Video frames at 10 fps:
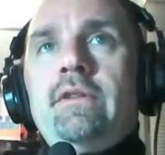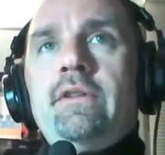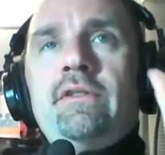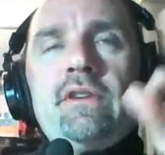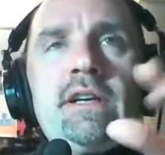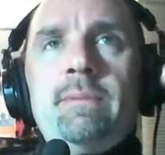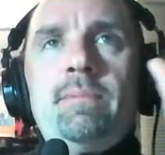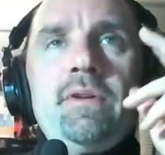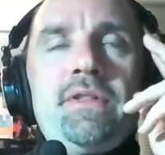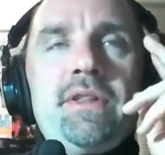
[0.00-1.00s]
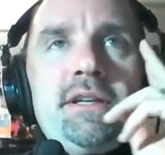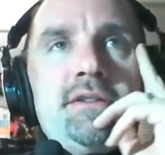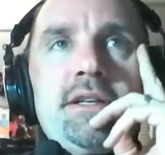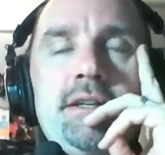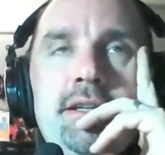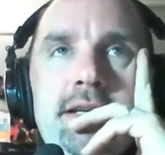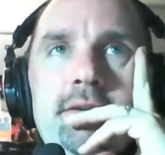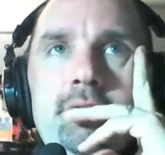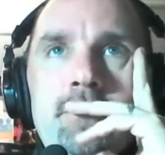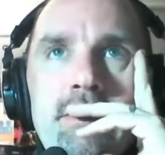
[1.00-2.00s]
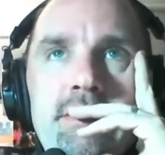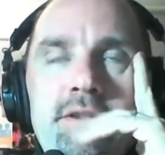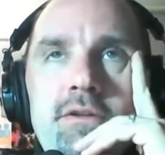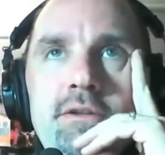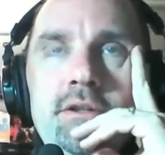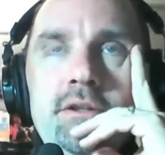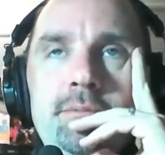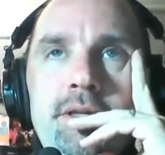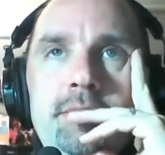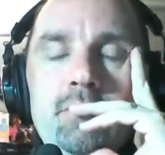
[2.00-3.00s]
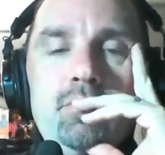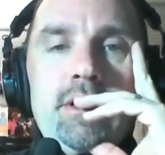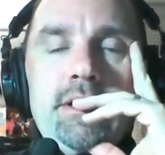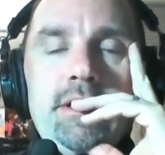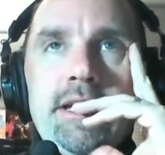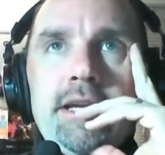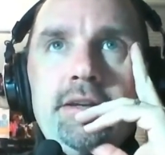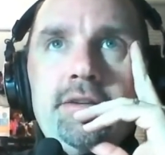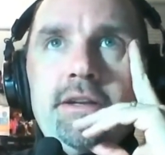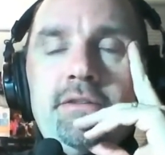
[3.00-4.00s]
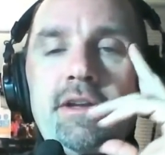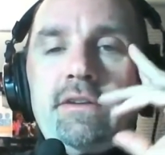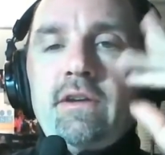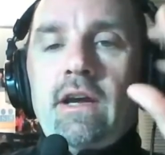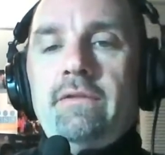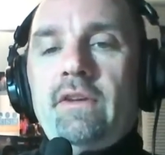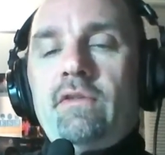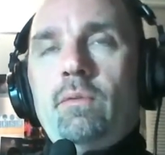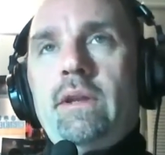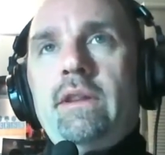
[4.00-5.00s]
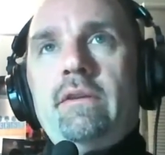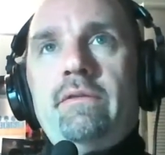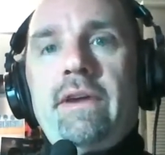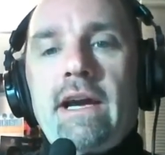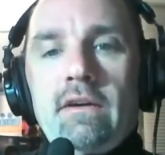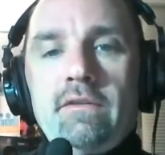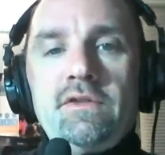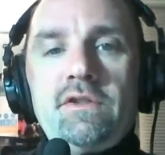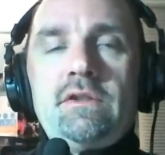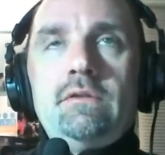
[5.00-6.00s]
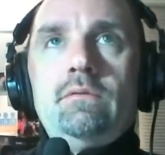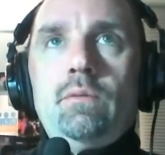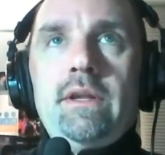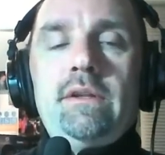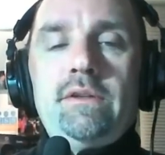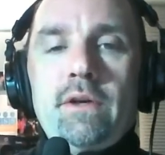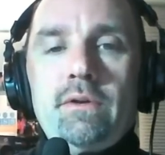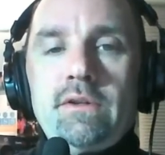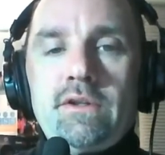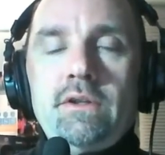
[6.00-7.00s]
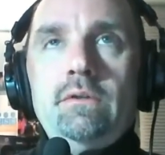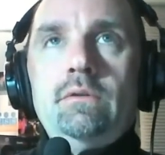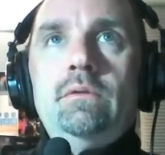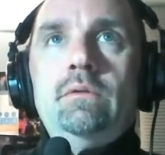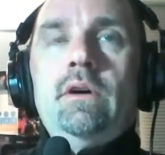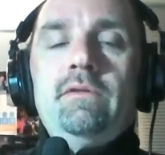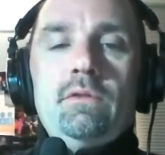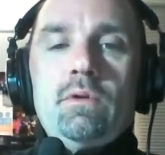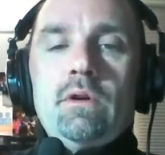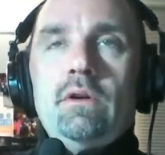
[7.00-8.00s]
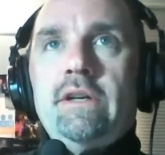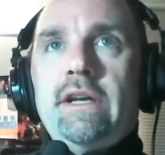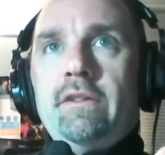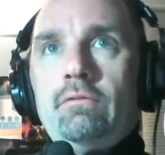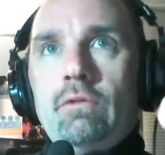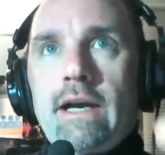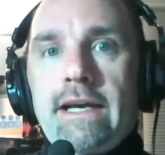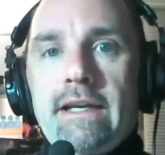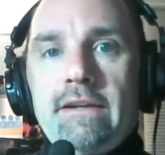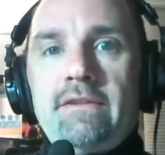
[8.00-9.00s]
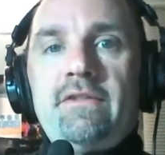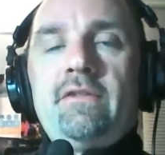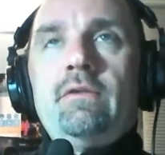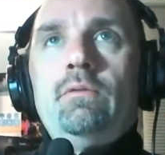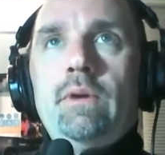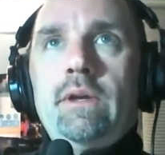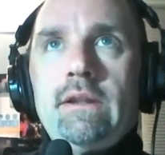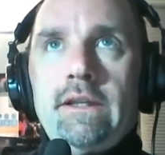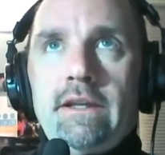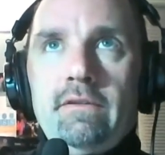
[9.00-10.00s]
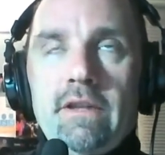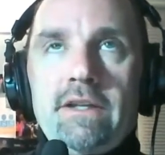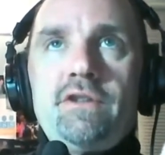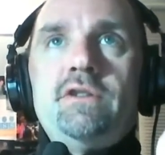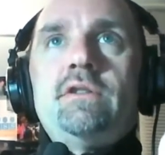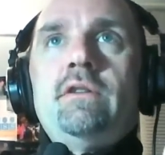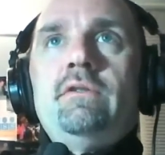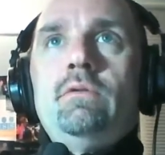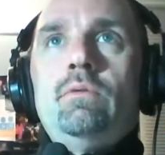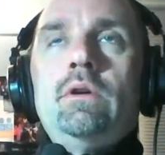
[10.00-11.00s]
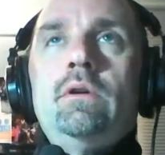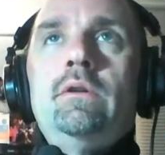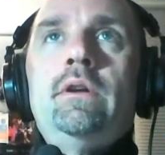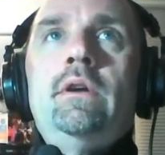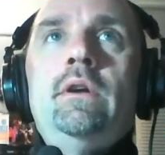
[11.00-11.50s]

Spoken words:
there's a couple of things that really dawned on me. Number one, again, it's obvious when the Valves with Dota 2 of the world and the Riots with League of Legends of the world